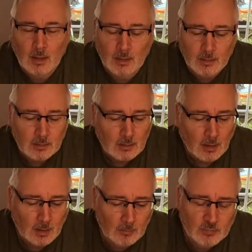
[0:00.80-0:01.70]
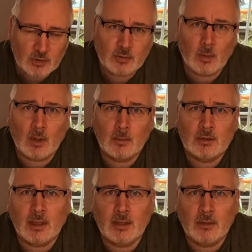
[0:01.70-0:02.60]
Hi, um, just thought I
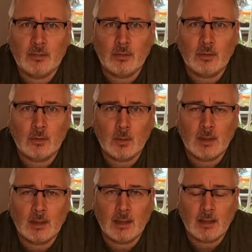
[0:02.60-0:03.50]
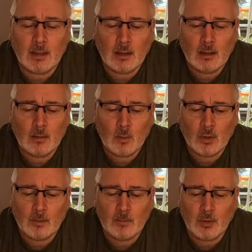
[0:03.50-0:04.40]
would take you through quickly uh,
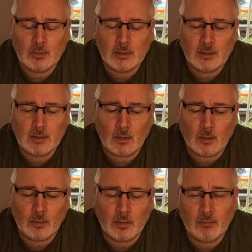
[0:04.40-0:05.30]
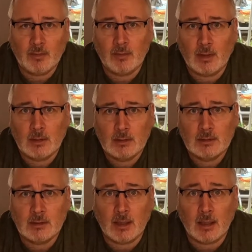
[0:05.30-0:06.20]
what I'm using on the river
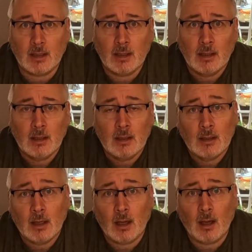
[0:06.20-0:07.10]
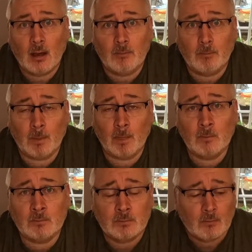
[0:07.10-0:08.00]
today
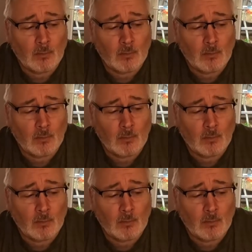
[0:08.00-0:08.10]
um,